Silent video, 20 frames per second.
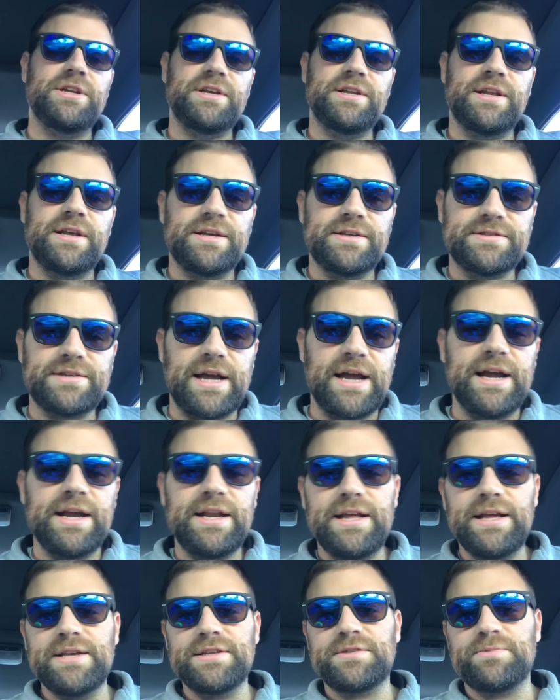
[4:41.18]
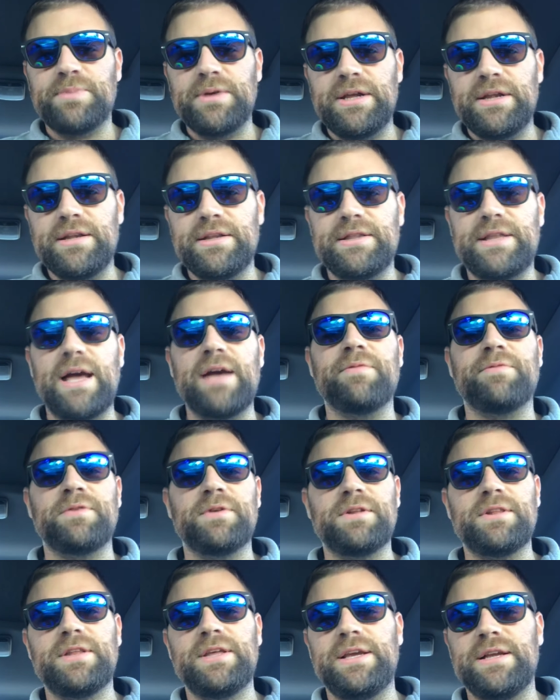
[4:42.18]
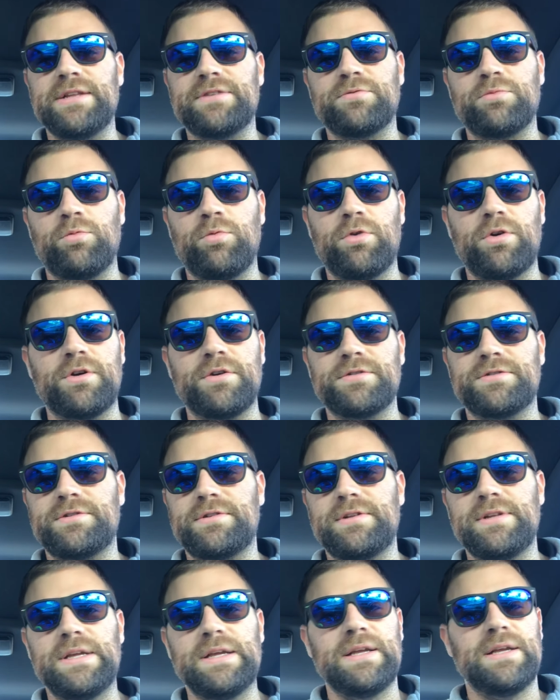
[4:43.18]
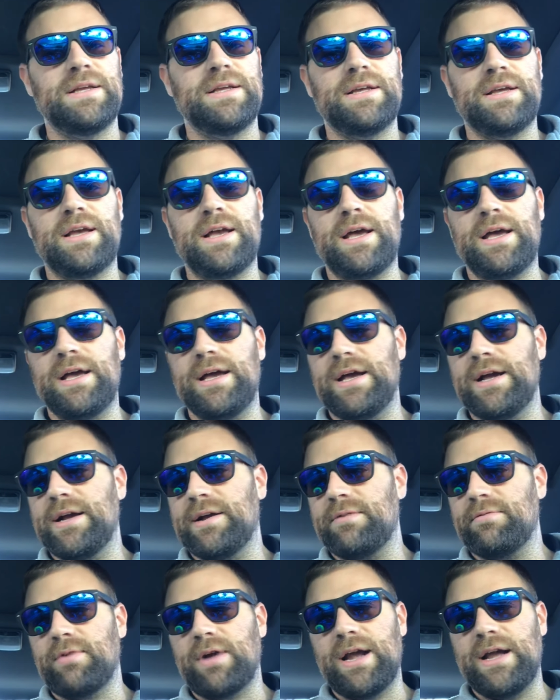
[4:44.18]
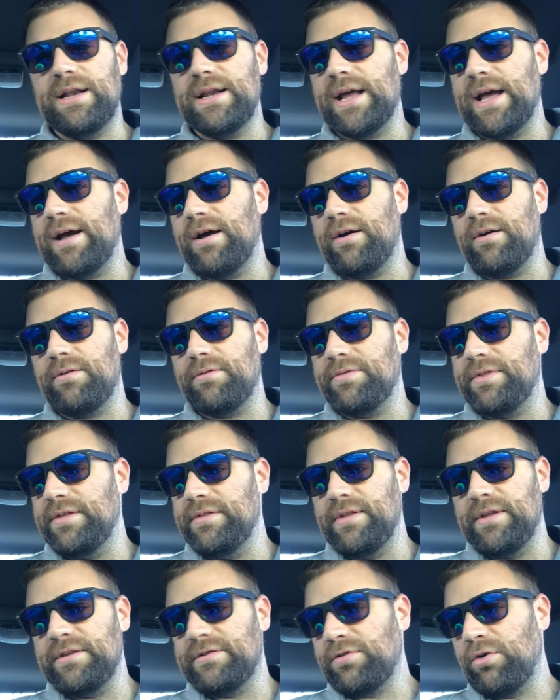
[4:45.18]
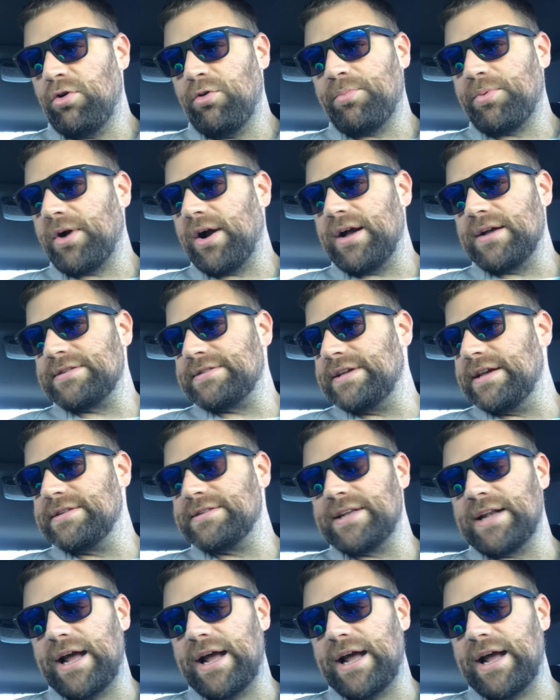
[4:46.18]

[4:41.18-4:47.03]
and anxiety has been definitely its worst uh, right now than this whole process.